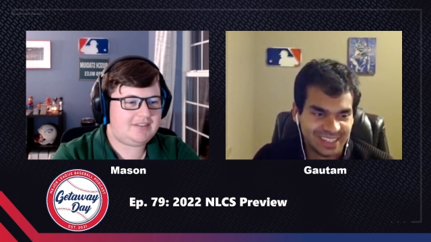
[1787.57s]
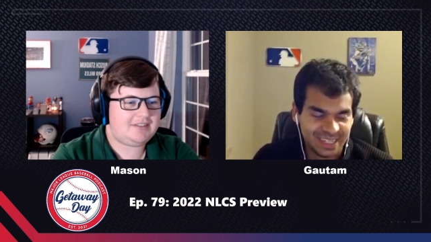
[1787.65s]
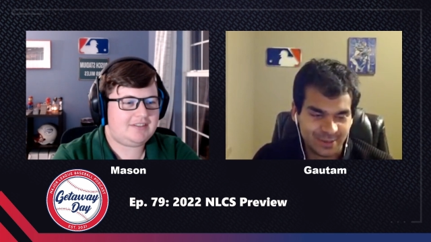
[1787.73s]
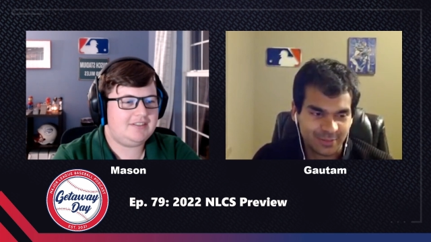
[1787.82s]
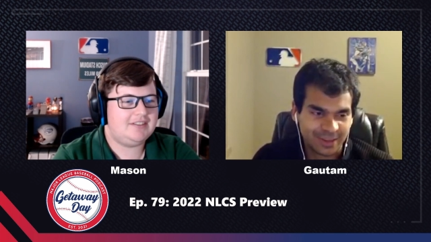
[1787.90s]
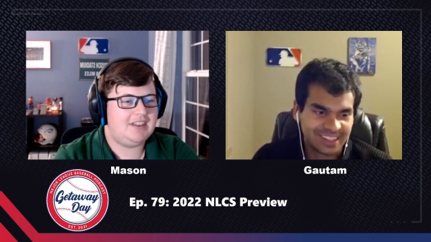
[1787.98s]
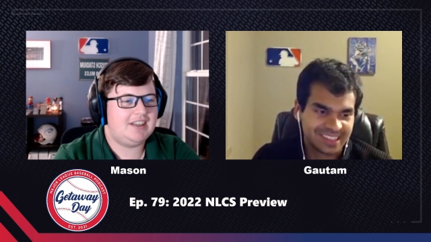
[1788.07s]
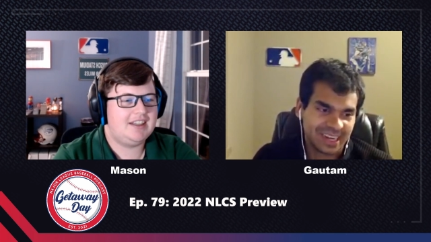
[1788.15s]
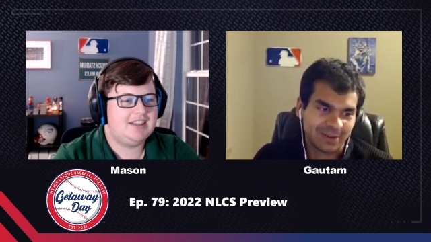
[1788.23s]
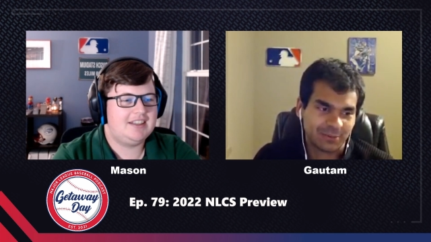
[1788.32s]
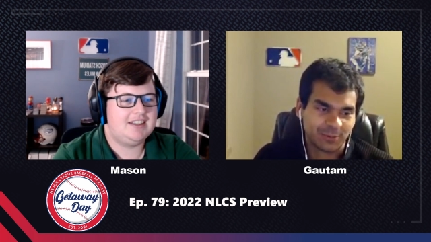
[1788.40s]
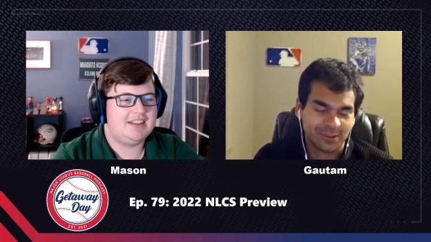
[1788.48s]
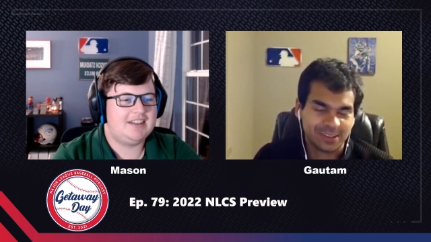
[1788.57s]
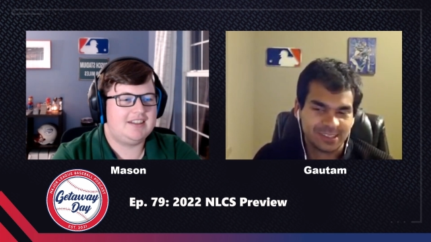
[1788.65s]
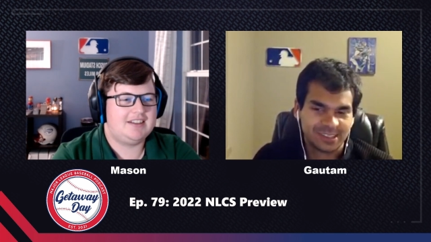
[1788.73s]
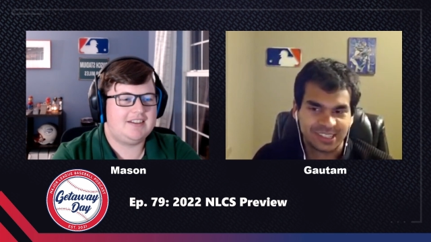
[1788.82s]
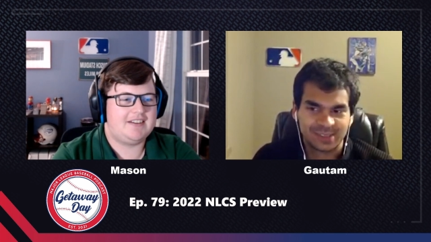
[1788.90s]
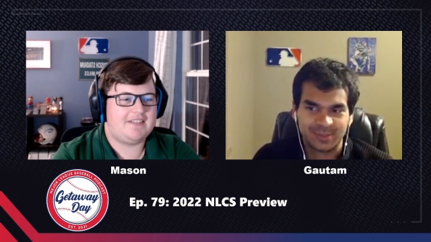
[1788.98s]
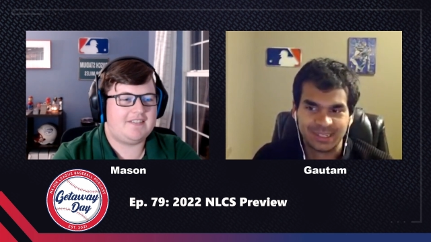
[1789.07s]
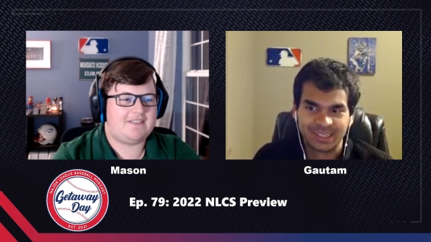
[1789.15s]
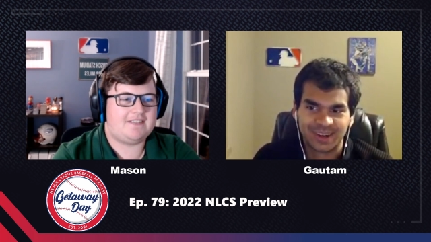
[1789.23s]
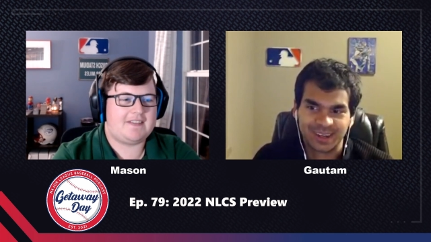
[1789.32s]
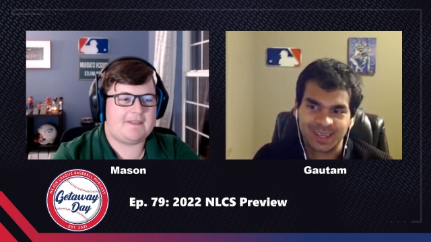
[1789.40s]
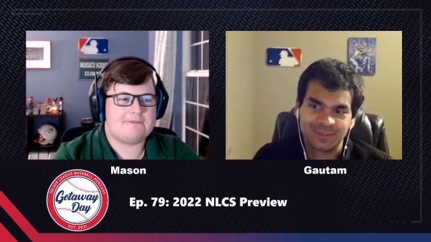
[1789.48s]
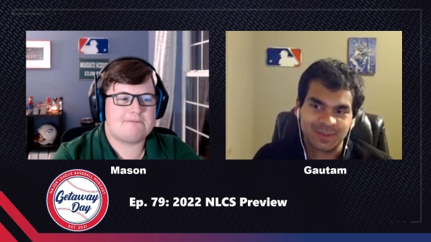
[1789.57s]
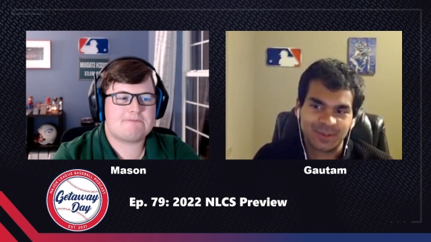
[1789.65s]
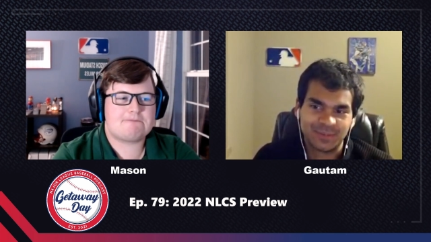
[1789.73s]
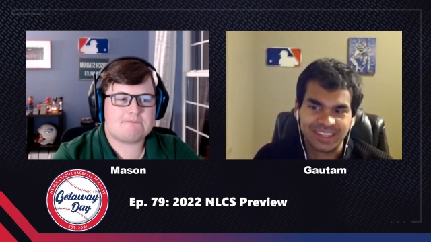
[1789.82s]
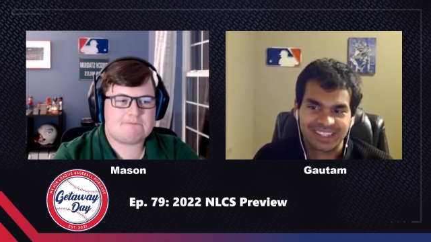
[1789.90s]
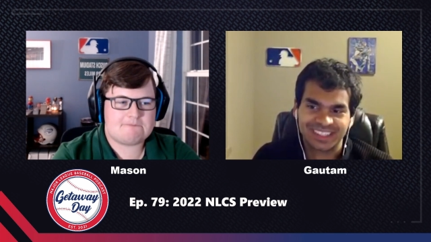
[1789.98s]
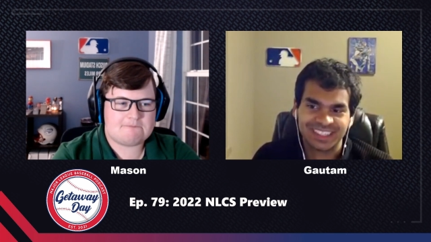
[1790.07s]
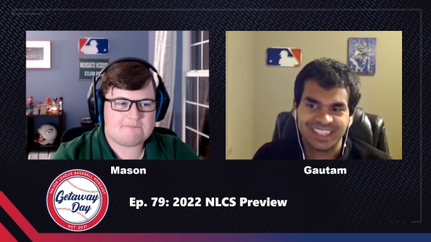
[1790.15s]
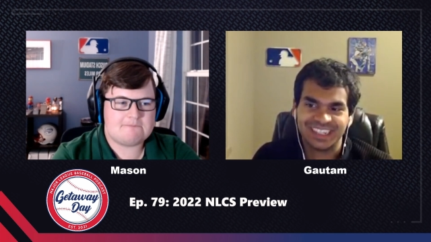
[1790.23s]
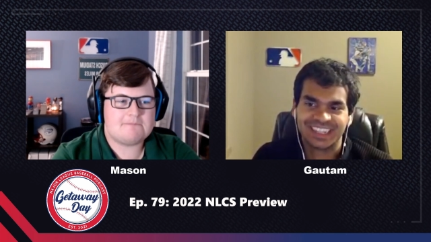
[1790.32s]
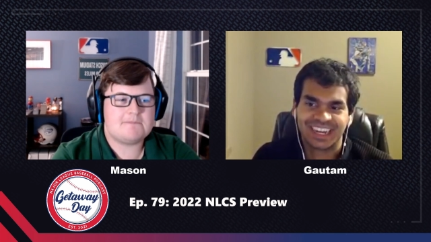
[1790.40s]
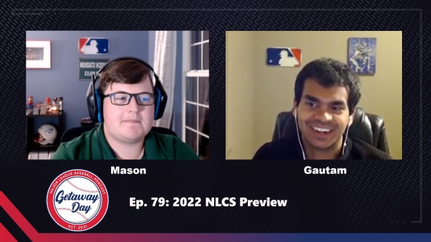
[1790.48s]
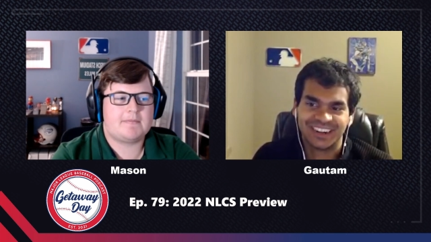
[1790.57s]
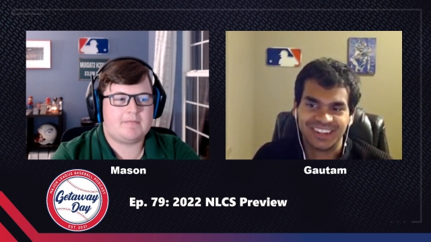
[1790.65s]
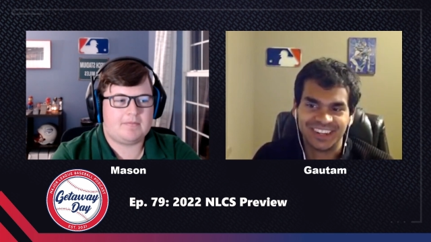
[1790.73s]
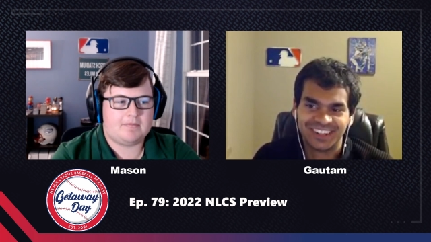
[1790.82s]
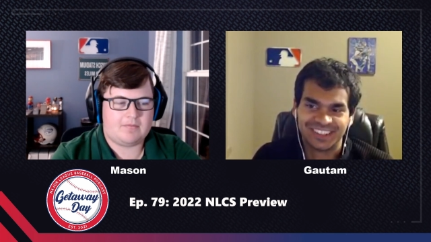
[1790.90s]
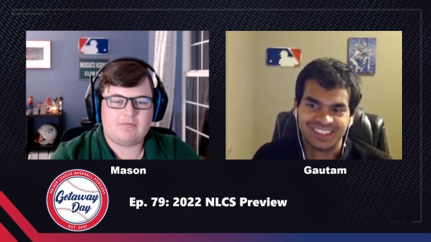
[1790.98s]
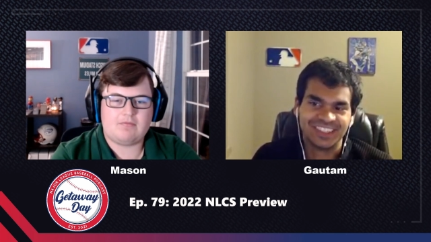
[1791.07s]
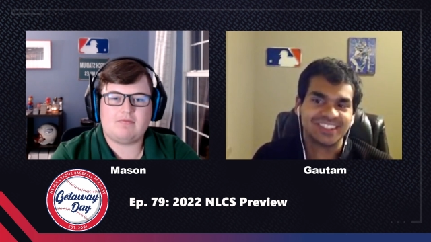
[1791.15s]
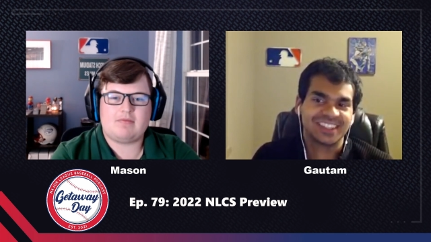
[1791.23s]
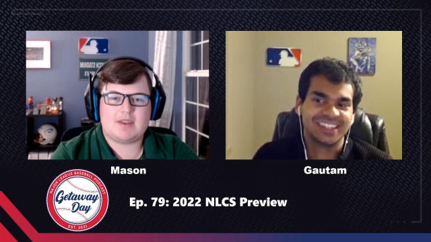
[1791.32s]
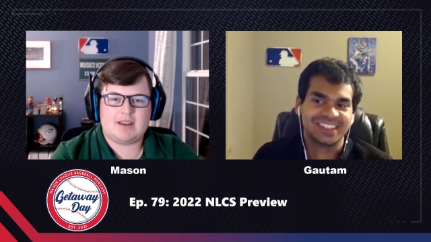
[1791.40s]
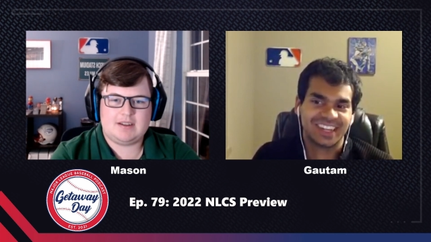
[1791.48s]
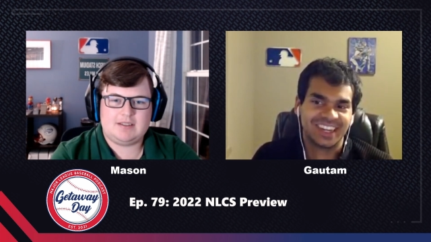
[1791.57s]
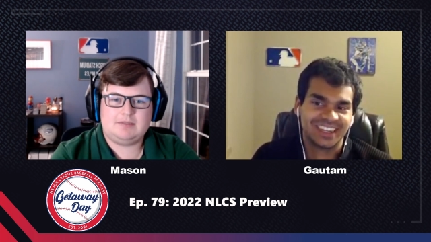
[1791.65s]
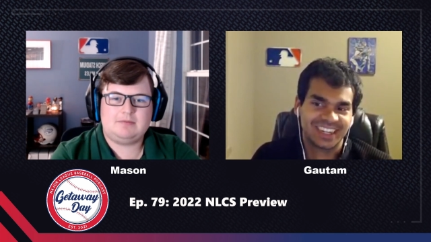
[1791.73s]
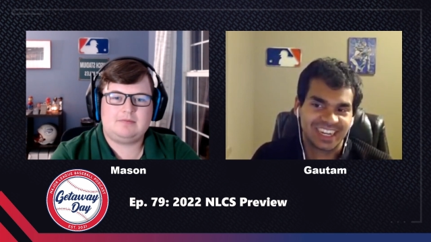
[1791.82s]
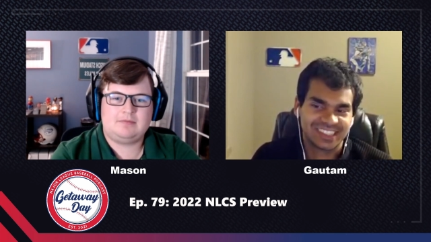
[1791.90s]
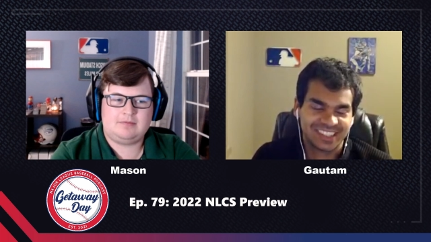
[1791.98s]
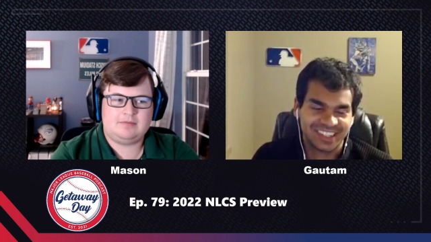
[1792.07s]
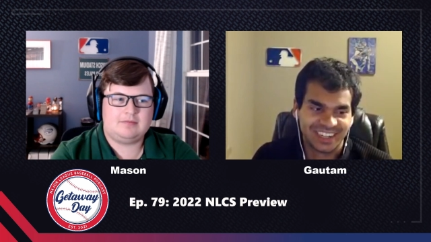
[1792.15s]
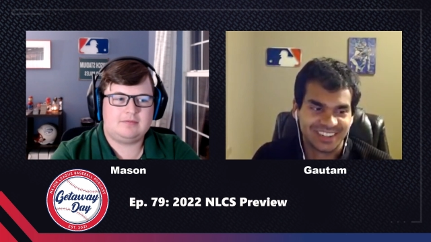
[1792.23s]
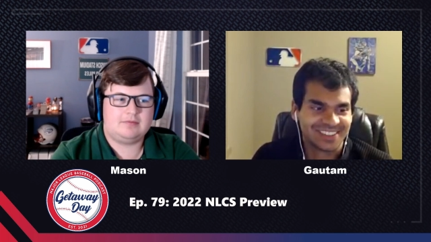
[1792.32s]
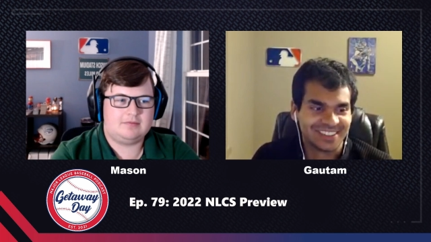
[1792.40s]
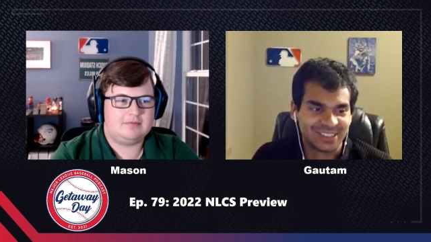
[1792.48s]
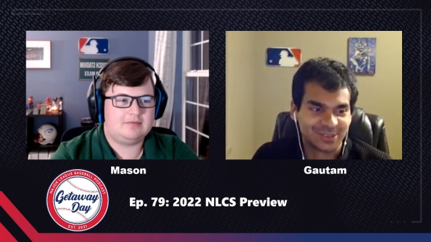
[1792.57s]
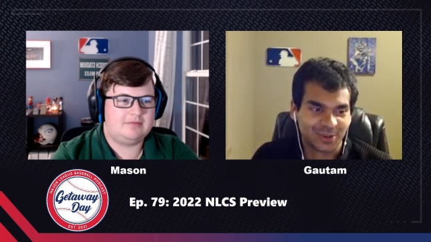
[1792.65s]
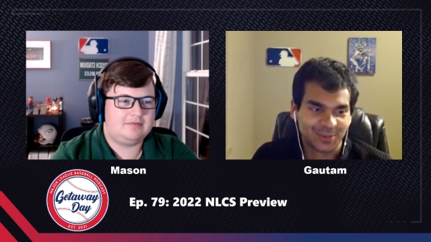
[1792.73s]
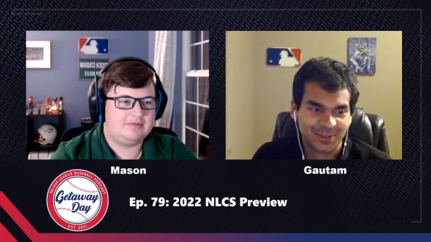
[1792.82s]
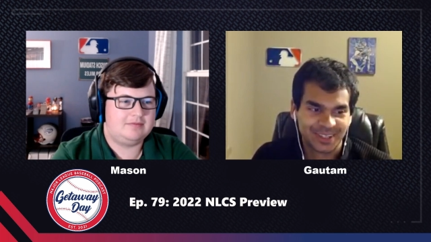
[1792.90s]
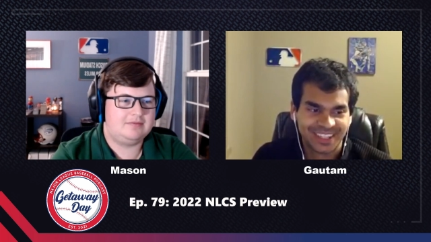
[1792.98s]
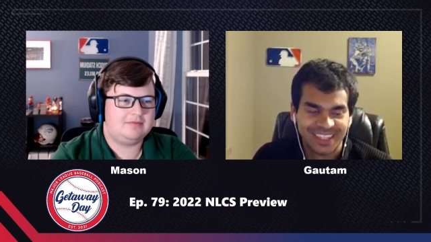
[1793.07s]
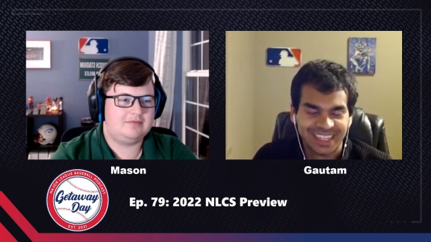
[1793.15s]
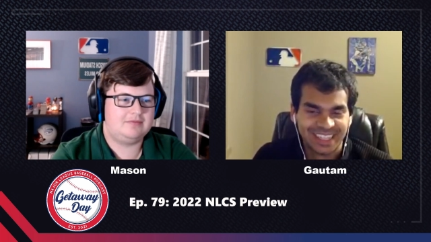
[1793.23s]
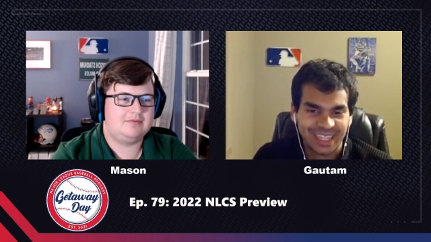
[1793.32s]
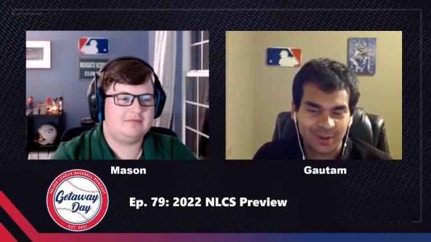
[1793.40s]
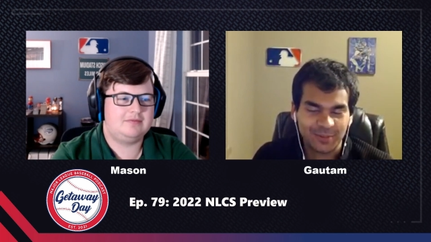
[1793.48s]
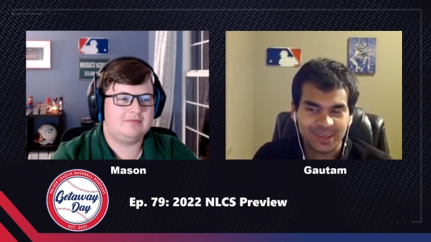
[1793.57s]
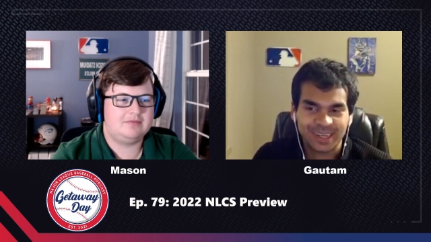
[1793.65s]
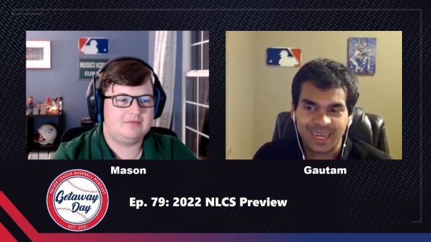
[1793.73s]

Speaker 1: defense that everyone's just been talking about basically the entire year since they signed Castellanos and Schwarber, that would be